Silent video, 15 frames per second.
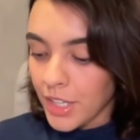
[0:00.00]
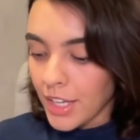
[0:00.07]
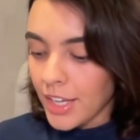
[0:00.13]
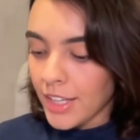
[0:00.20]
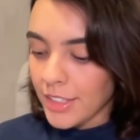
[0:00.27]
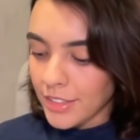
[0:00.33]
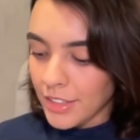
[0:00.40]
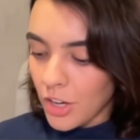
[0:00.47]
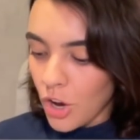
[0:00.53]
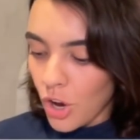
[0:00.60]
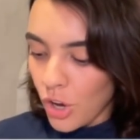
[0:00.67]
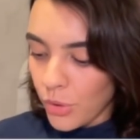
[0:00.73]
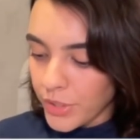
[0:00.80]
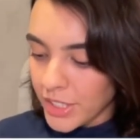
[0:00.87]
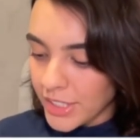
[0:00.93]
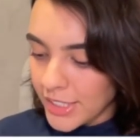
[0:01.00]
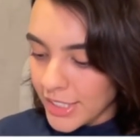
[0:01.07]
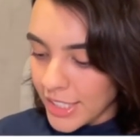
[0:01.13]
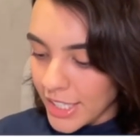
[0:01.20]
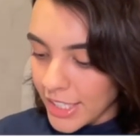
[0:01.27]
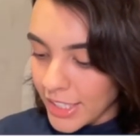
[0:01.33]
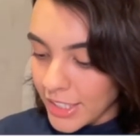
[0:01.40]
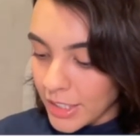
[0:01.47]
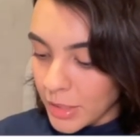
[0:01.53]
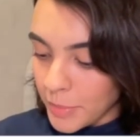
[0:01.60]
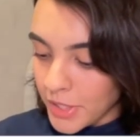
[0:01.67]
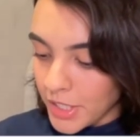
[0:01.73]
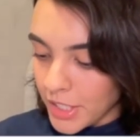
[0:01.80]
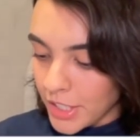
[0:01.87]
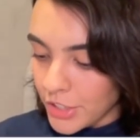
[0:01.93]
And always
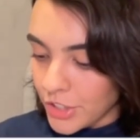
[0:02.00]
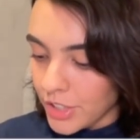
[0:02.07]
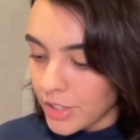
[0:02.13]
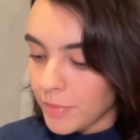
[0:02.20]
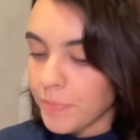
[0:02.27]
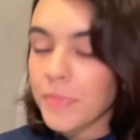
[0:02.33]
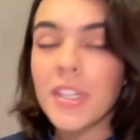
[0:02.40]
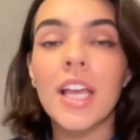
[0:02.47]
elimination.